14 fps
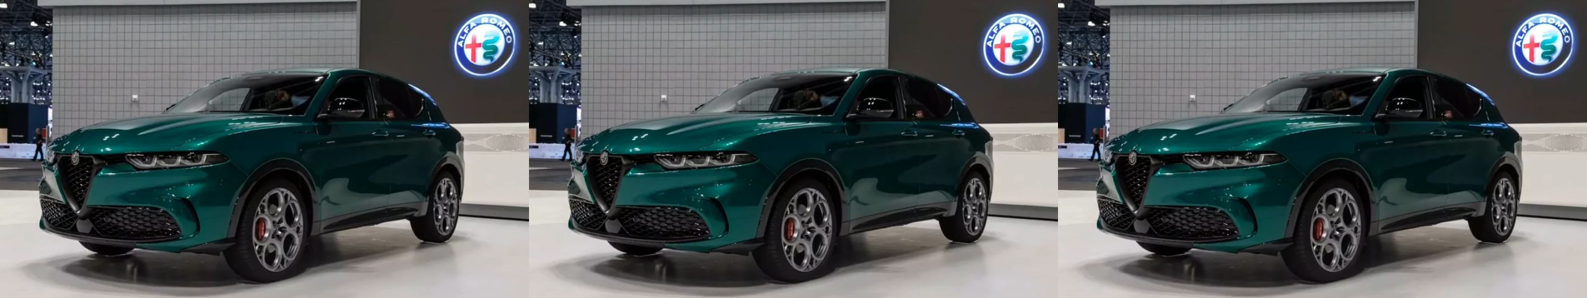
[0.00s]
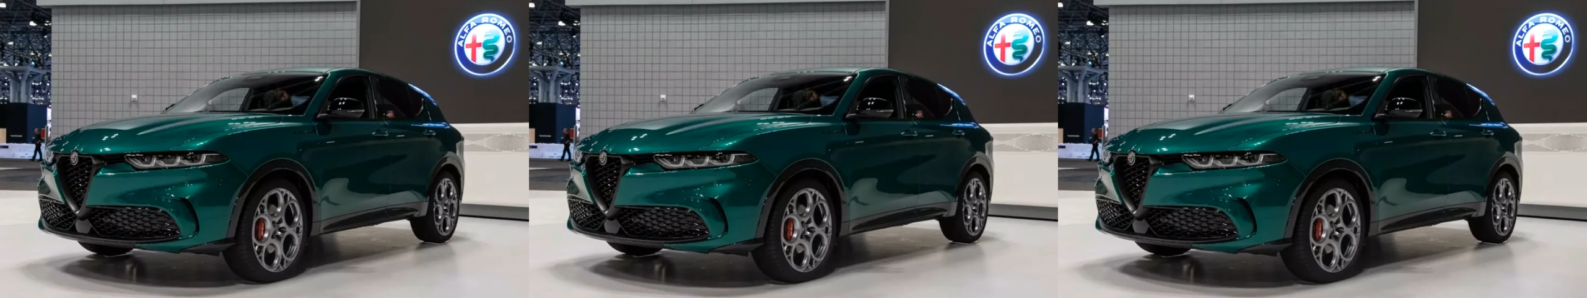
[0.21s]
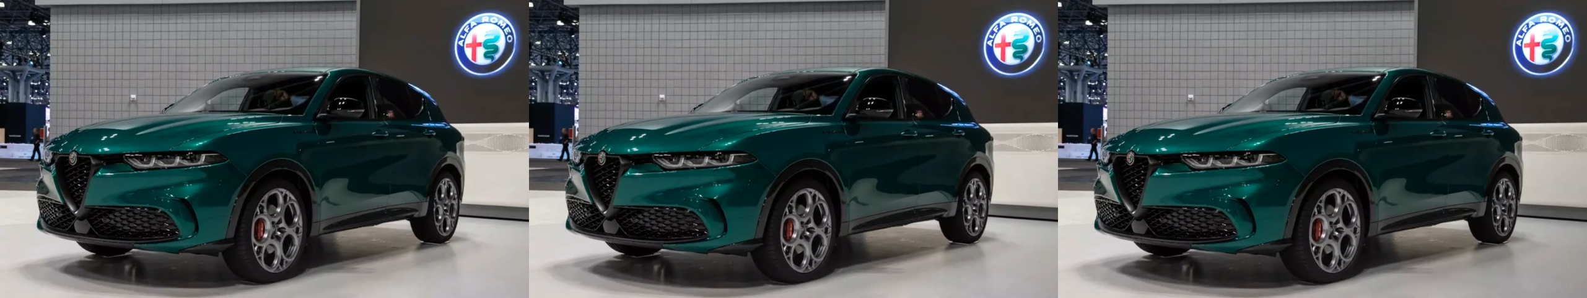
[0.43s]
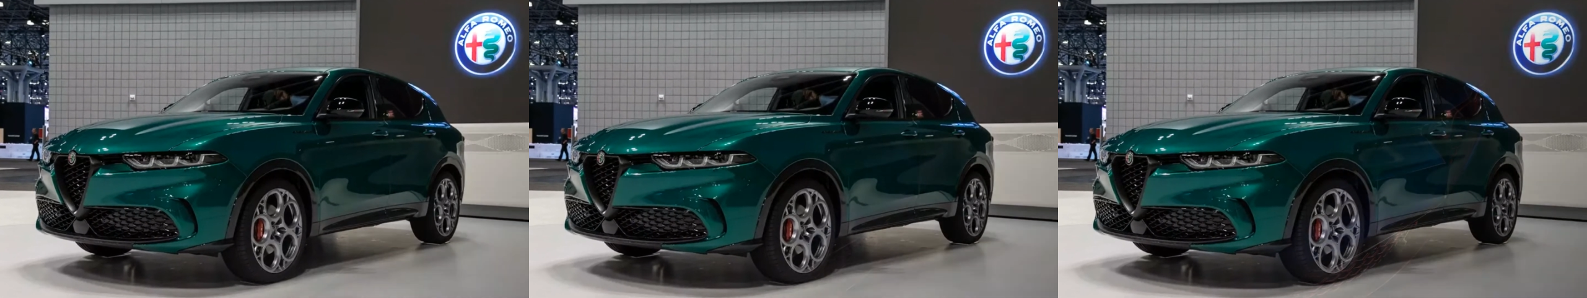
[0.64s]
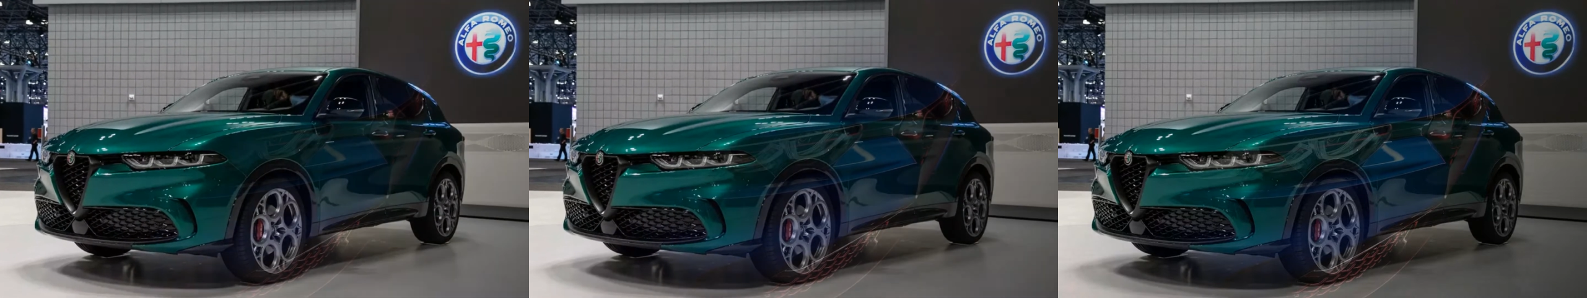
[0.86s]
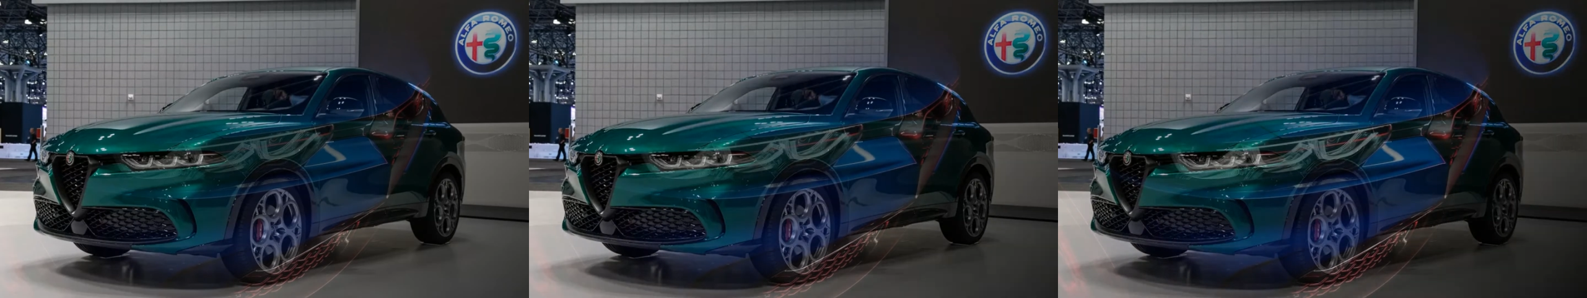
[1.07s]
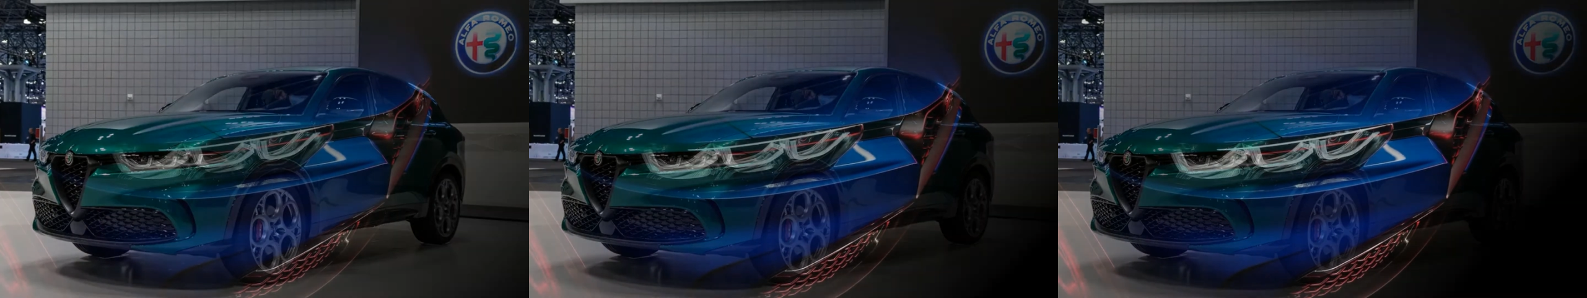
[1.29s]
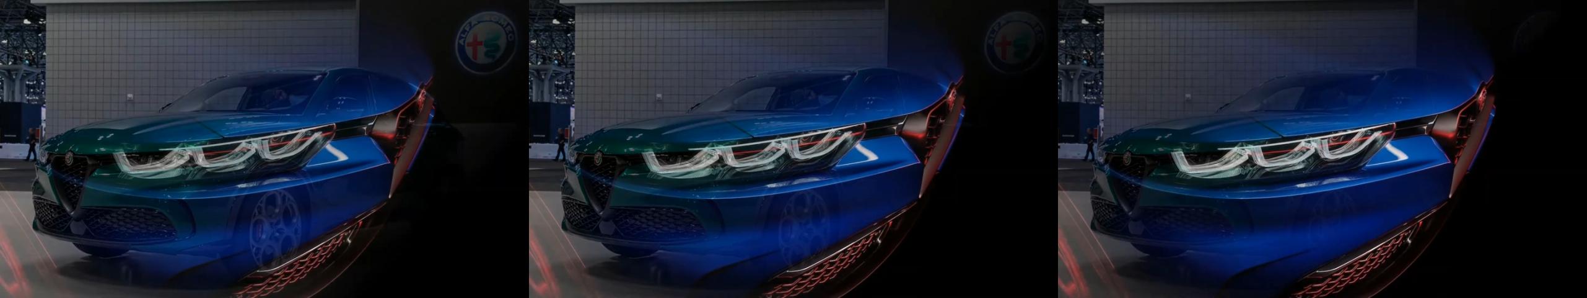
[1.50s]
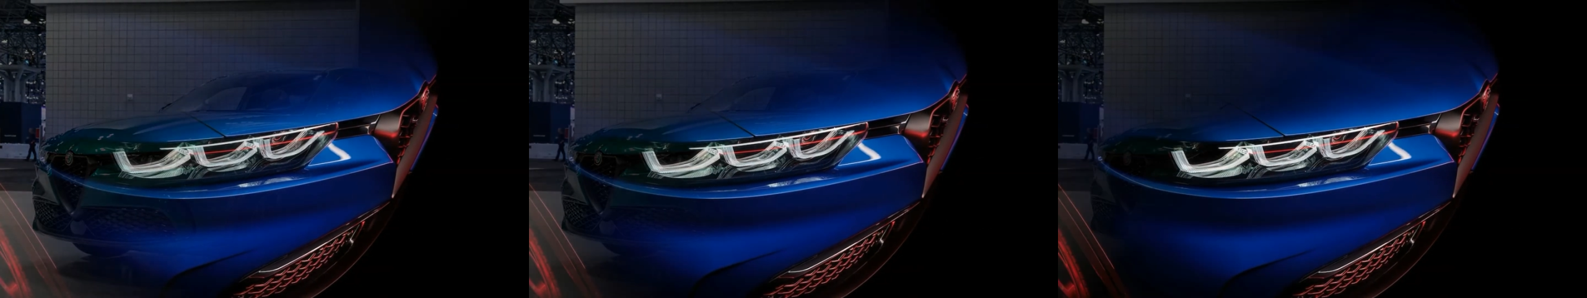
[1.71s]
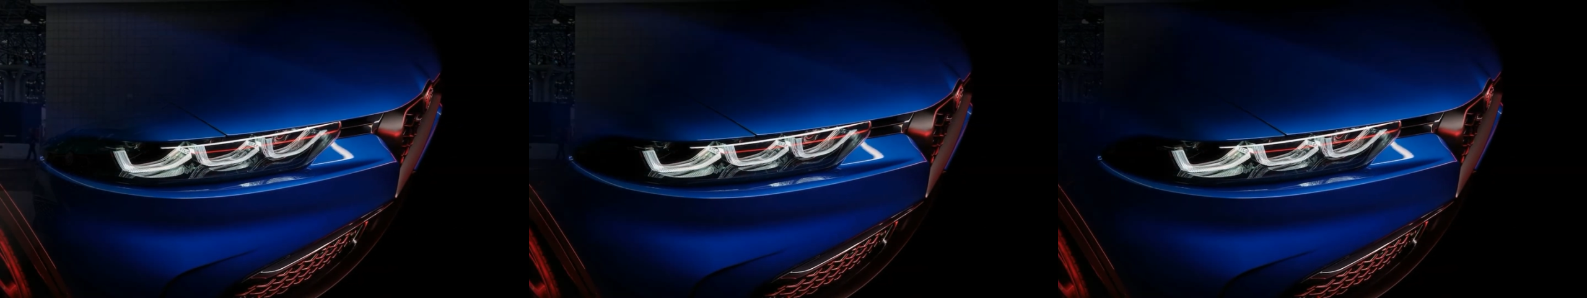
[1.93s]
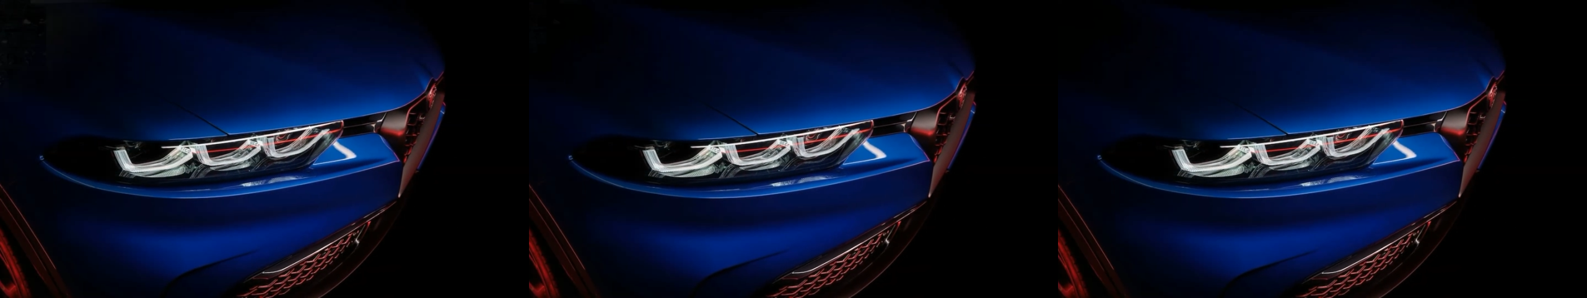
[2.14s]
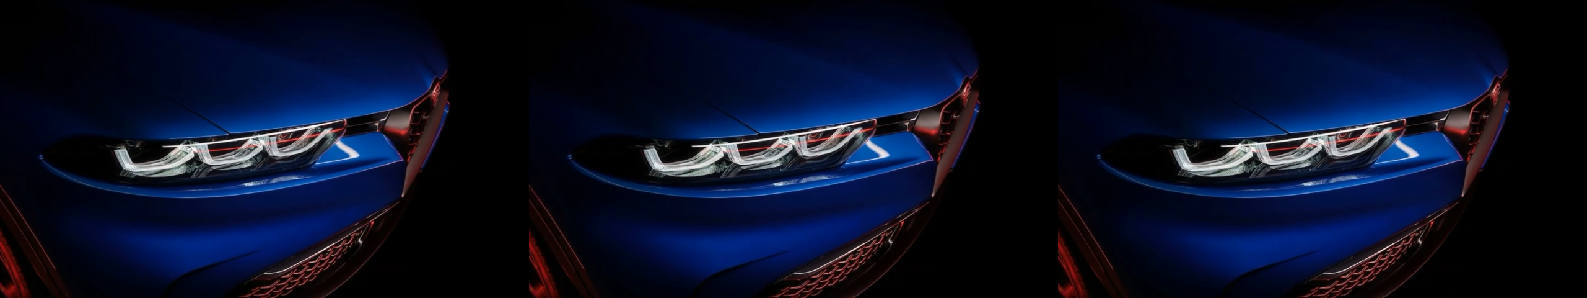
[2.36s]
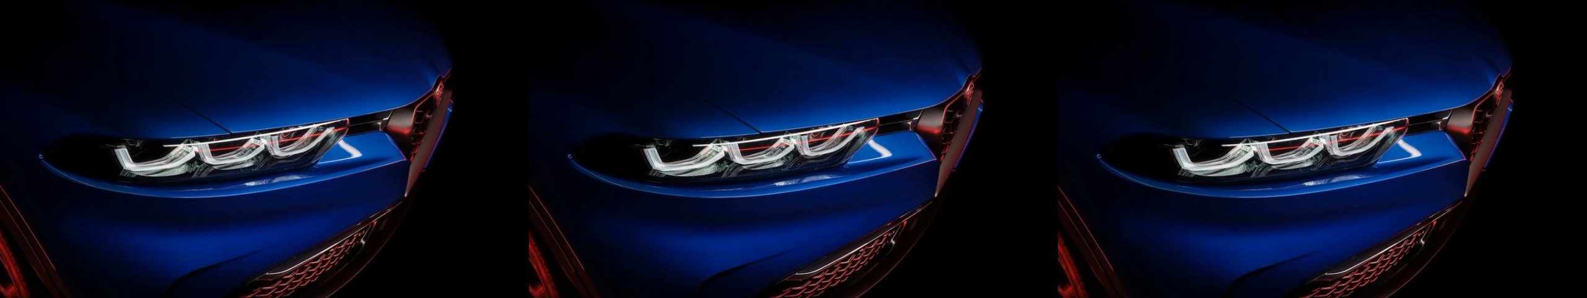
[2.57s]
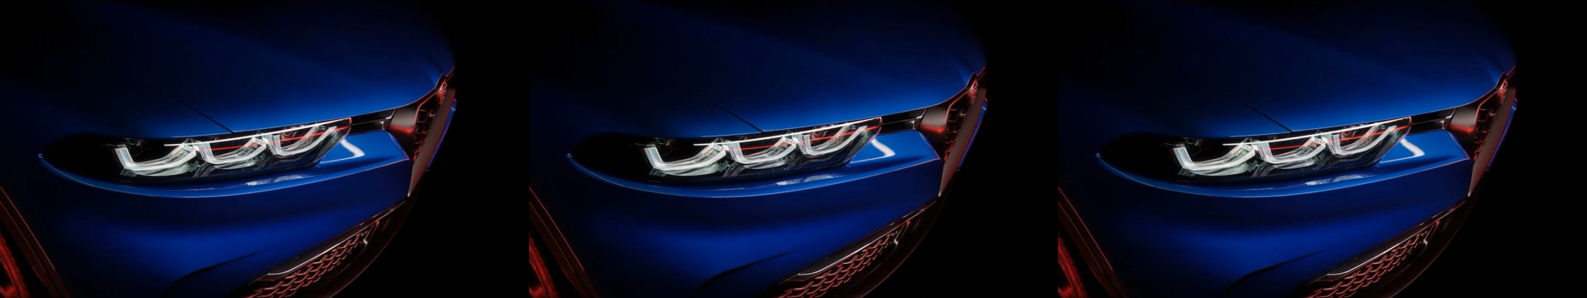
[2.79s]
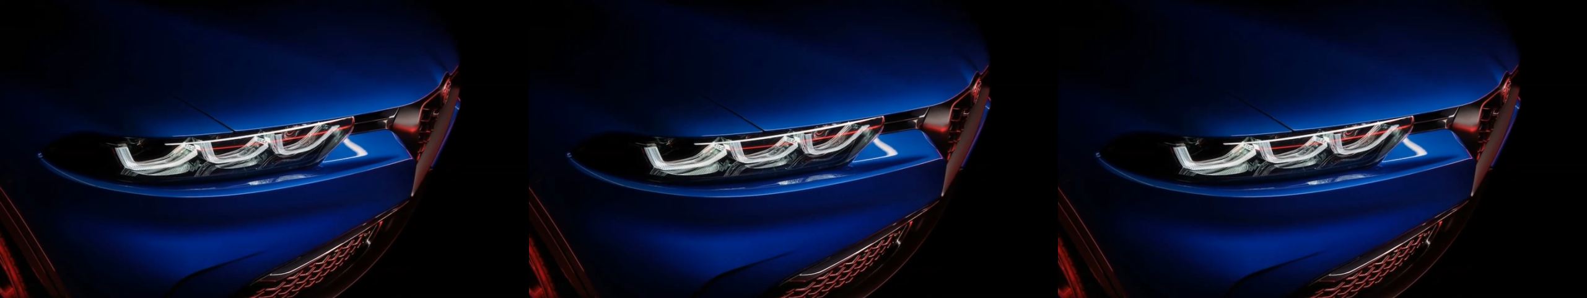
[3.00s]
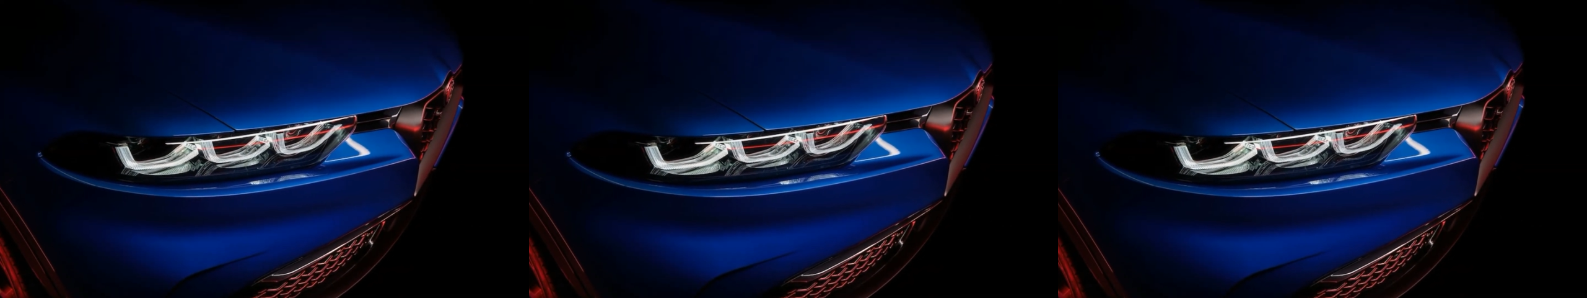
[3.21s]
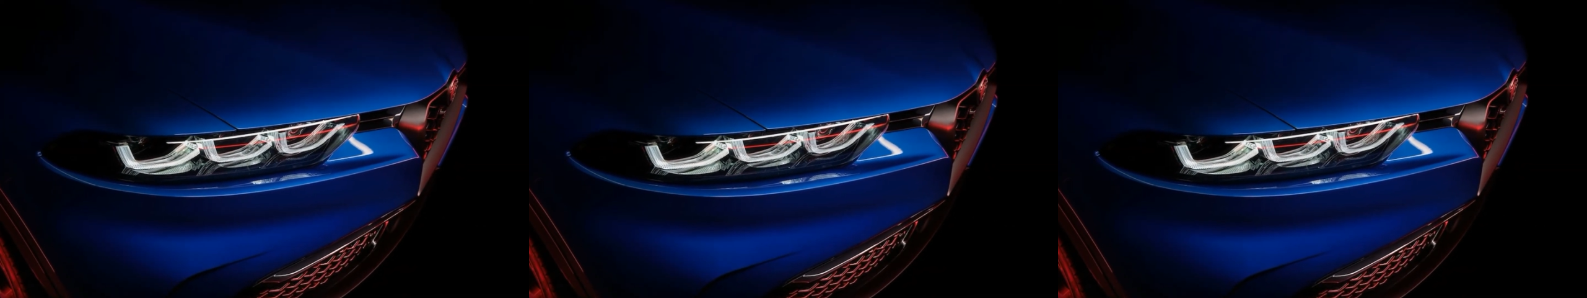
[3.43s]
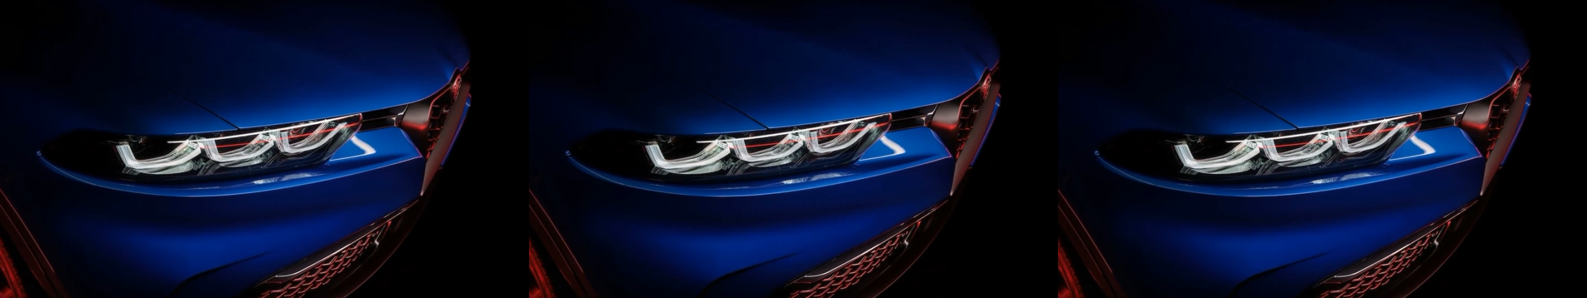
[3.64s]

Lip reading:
No face is visible, so there are no lips to read.